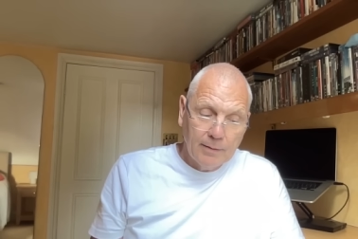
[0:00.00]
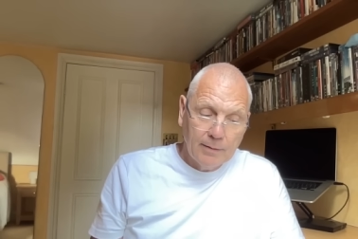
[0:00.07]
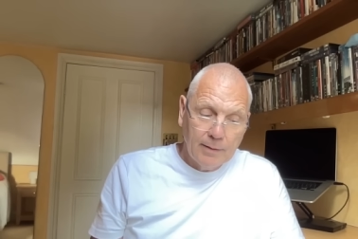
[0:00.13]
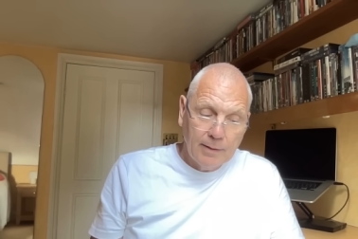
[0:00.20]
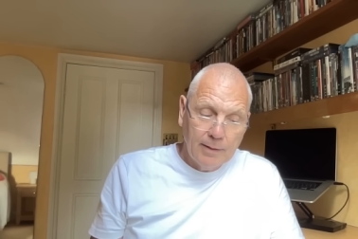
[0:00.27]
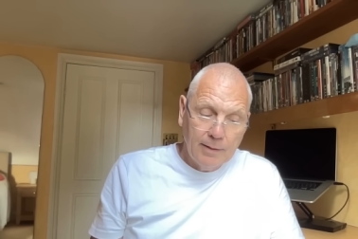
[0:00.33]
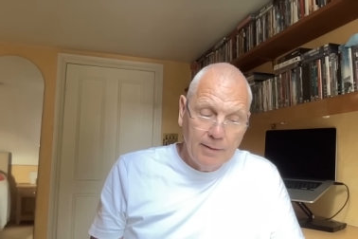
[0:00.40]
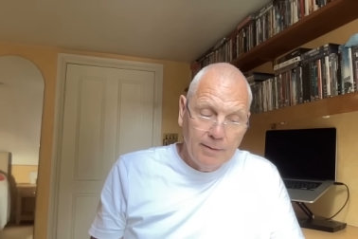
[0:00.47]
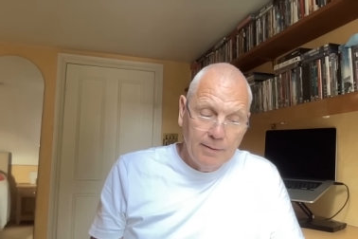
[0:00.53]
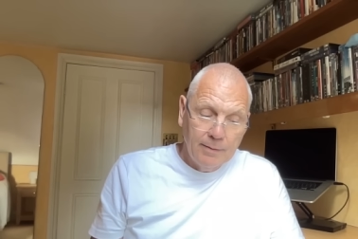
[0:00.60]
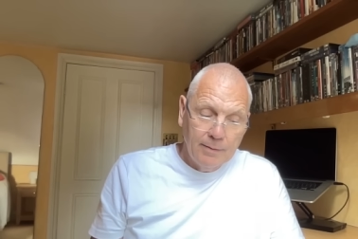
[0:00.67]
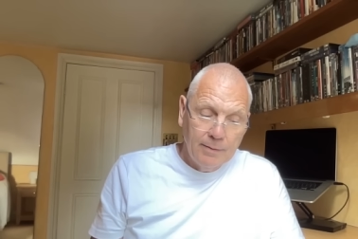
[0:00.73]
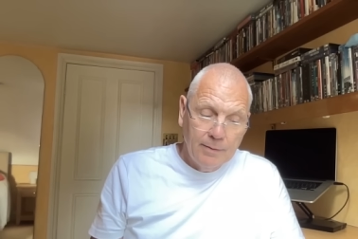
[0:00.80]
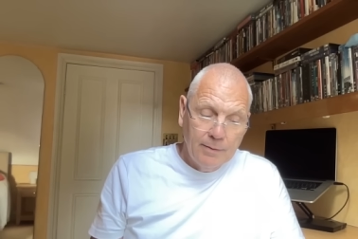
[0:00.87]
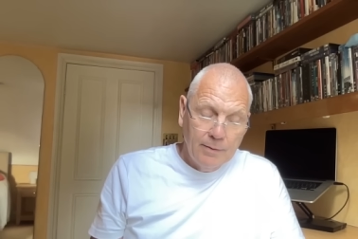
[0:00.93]
Okay.
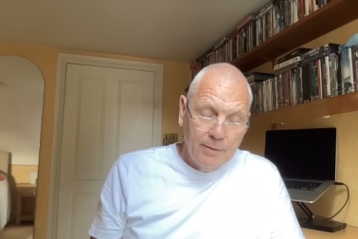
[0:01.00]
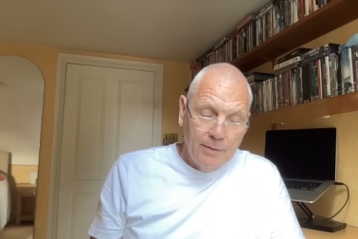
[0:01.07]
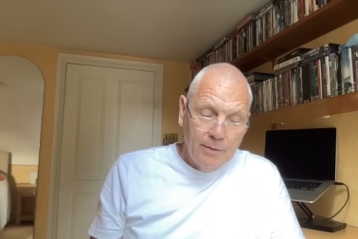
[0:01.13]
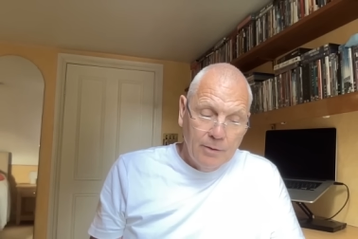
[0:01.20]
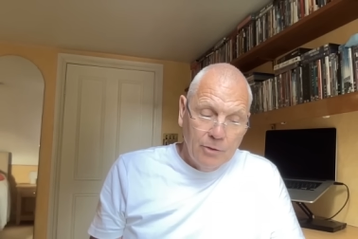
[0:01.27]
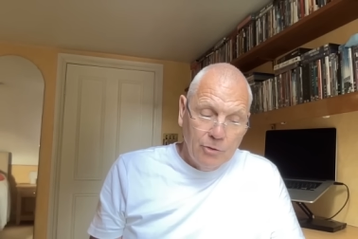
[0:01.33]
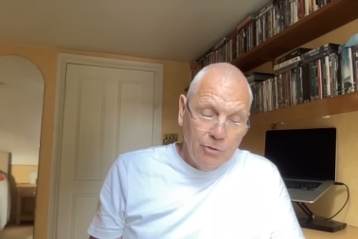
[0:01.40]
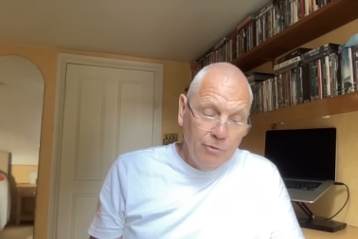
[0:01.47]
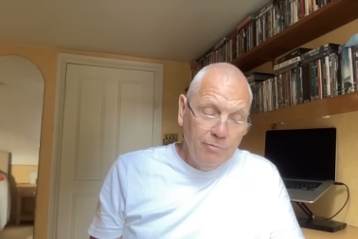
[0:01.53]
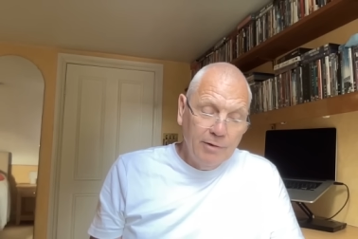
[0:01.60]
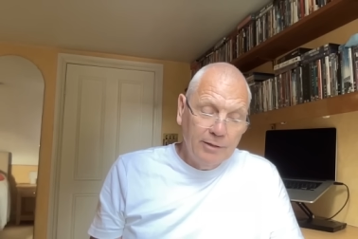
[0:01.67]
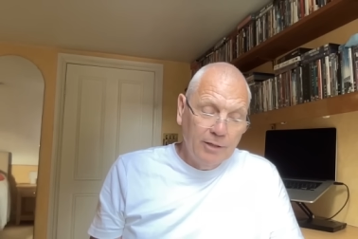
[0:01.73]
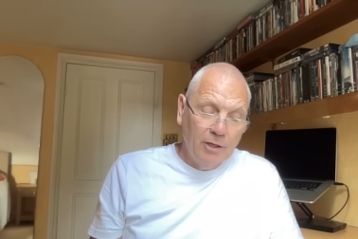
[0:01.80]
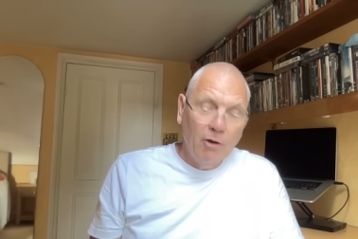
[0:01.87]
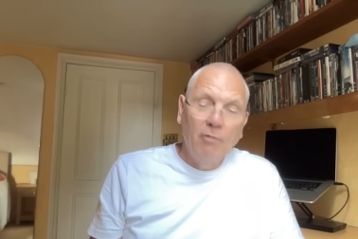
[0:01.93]
You've
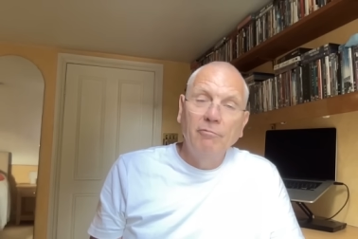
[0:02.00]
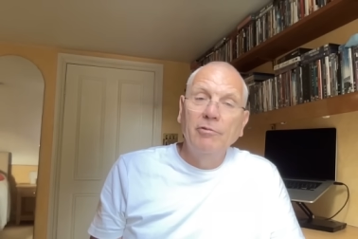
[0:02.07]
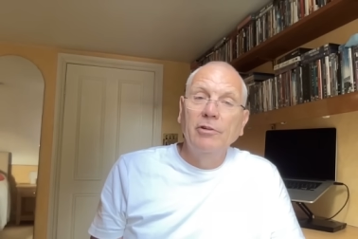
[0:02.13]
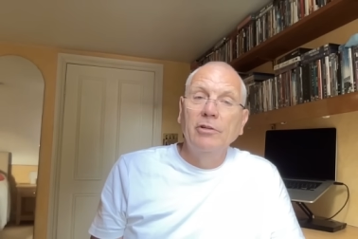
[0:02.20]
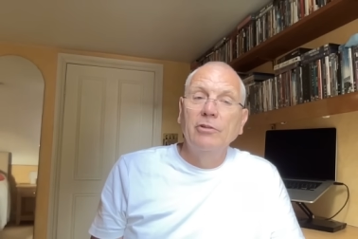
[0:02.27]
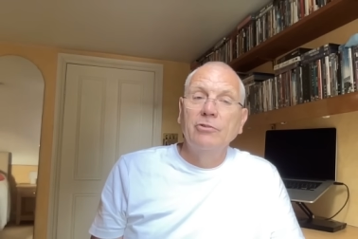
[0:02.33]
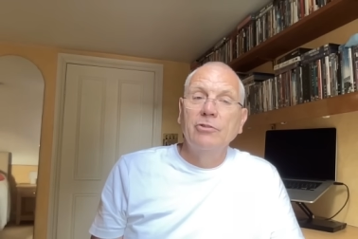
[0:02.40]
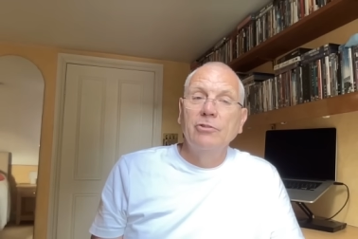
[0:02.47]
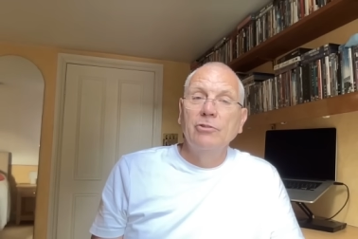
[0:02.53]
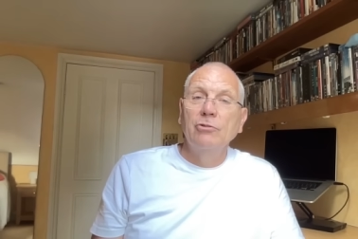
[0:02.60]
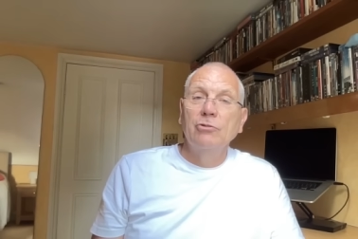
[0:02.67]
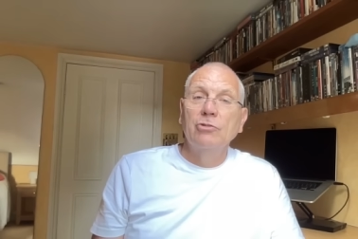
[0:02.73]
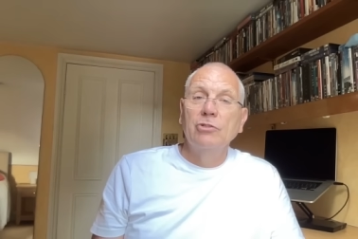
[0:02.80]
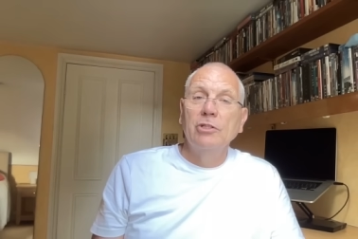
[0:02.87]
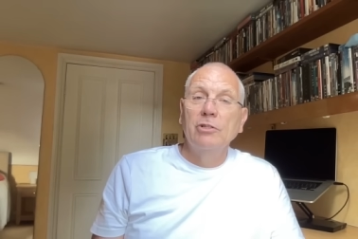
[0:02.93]
had the confidence to
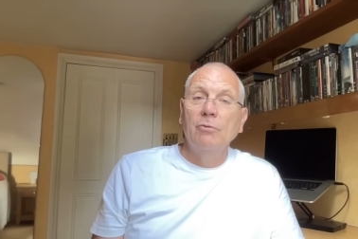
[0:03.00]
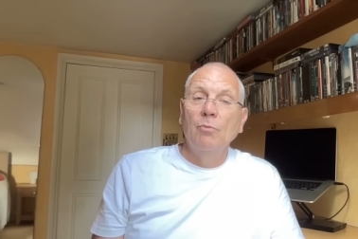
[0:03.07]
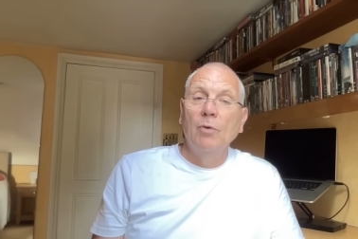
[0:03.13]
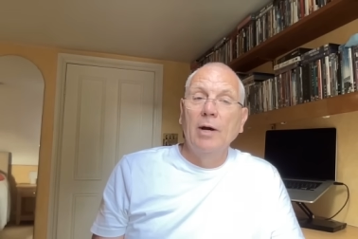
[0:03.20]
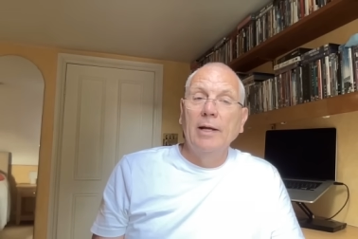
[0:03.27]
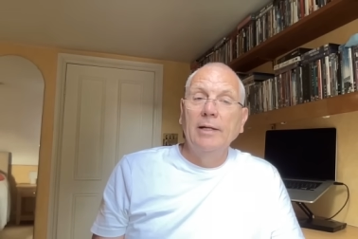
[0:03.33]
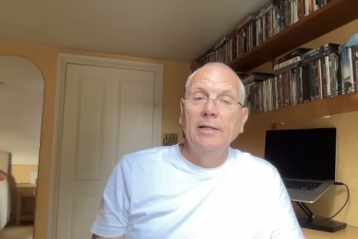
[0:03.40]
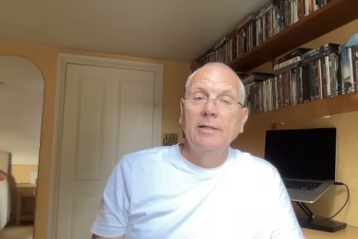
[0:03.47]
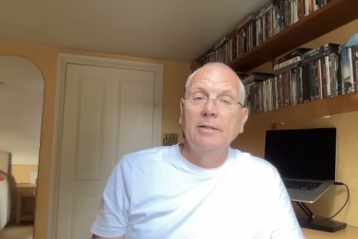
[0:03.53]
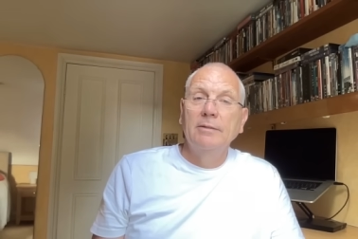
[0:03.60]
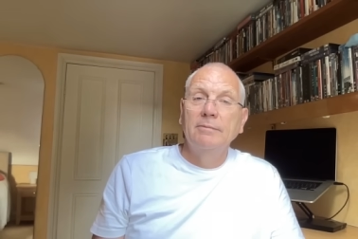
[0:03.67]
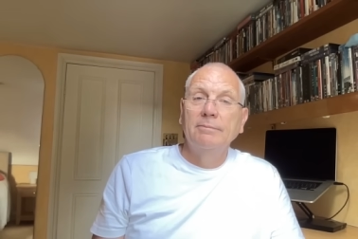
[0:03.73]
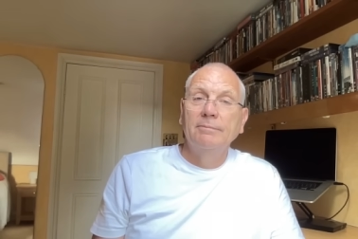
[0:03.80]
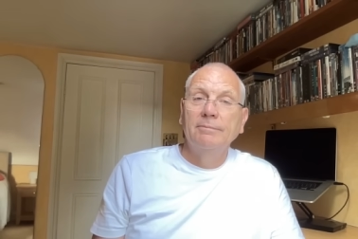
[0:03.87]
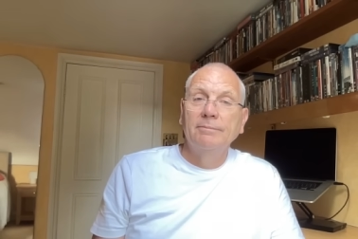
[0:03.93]
just sit and wait,
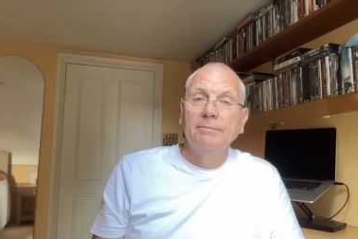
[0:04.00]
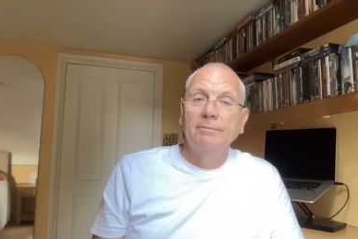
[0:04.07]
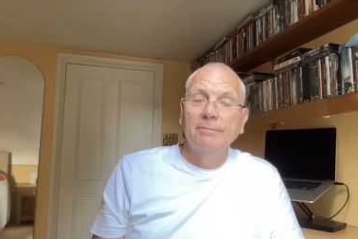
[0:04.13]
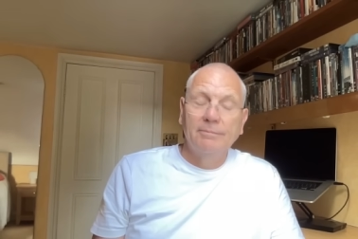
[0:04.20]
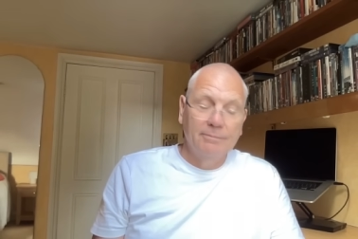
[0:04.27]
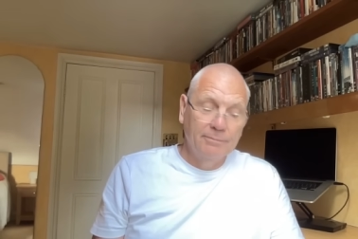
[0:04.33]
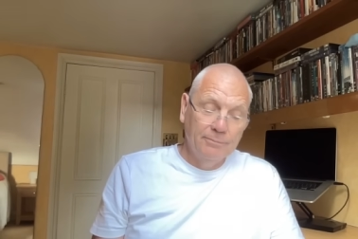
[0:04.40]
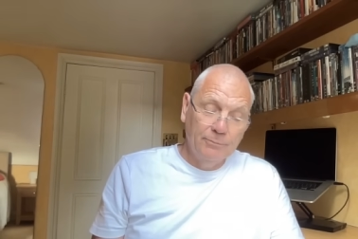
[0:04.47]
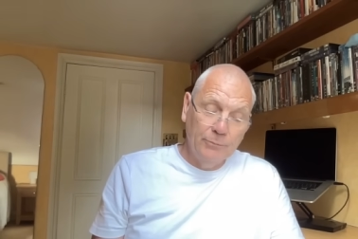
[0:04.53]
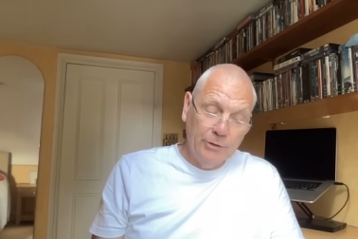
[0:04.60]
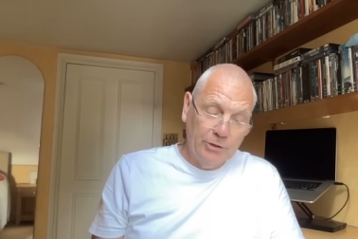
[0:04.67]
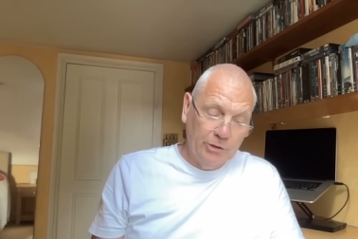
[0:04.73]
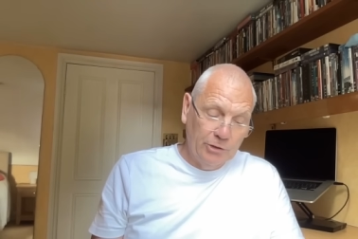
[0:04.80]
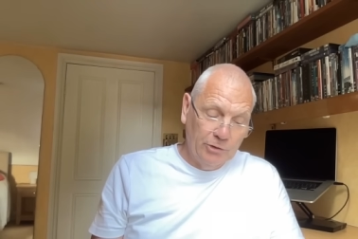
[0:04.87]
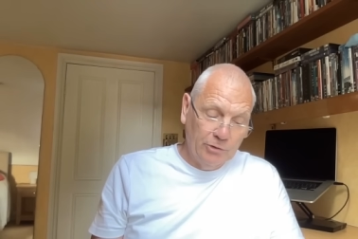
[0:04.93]

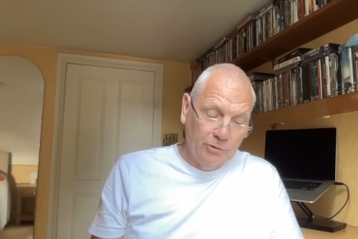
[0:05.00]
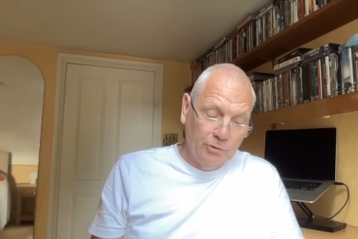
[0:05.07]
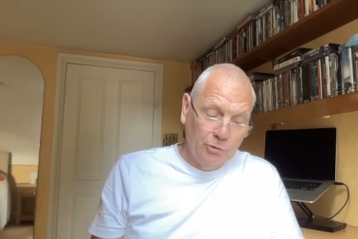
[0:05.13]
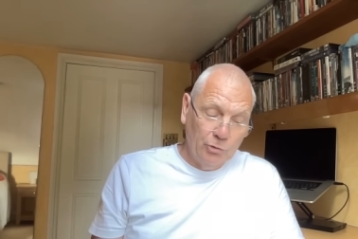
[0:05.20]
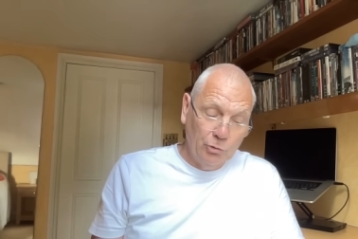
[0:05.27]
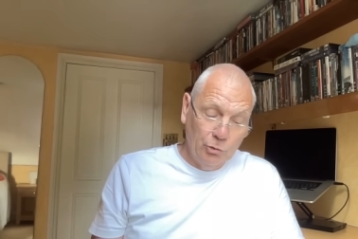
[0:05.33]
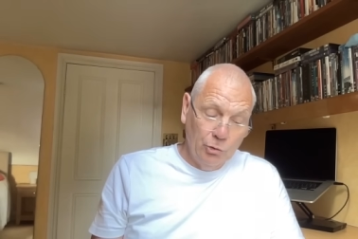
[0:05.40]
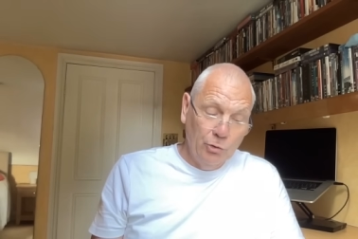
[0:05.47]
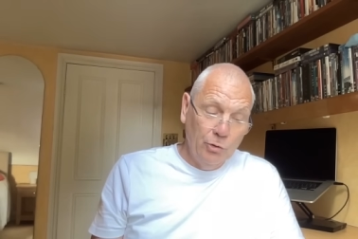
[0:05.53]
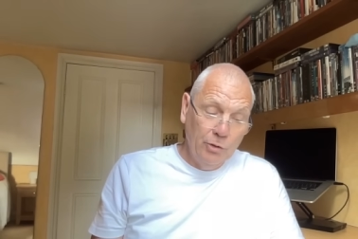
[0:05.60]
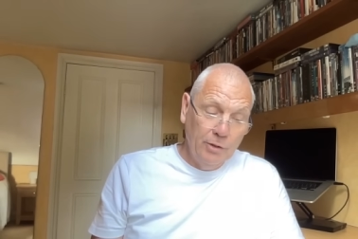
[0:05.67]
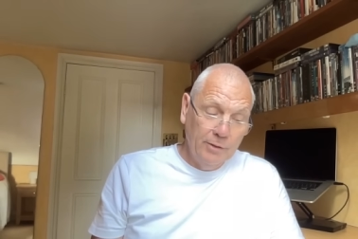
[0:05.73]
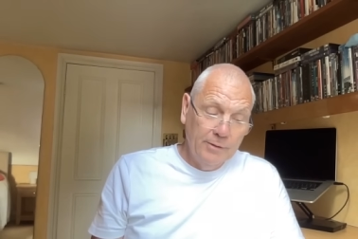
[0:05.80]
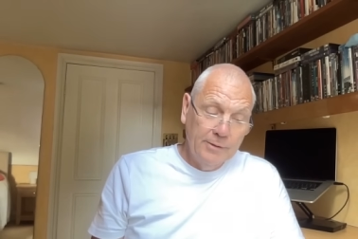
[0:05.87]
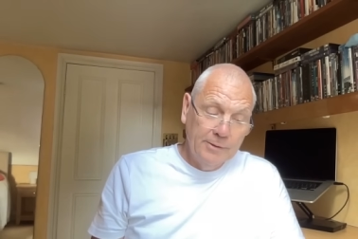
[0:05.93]
which is good.